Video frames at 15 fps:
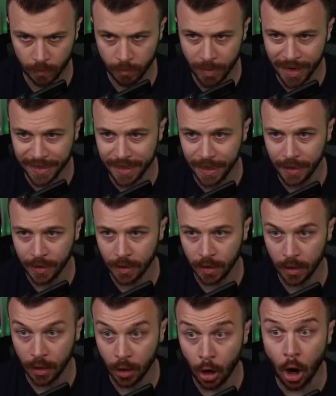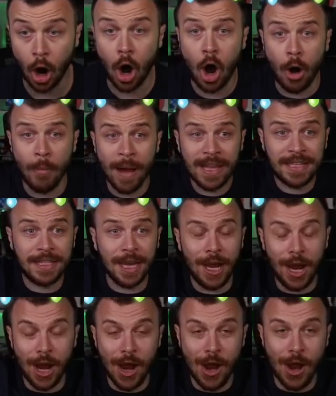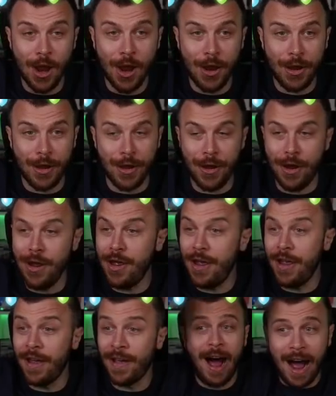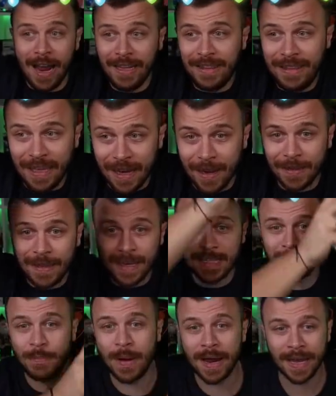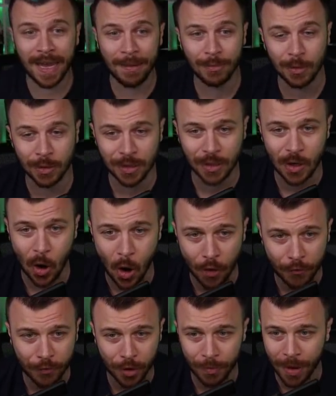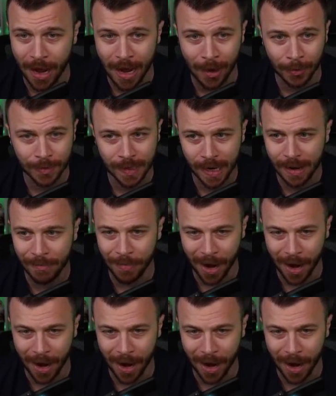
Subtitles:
Messi. Oh, Messi! I didn't expect him to score from outside the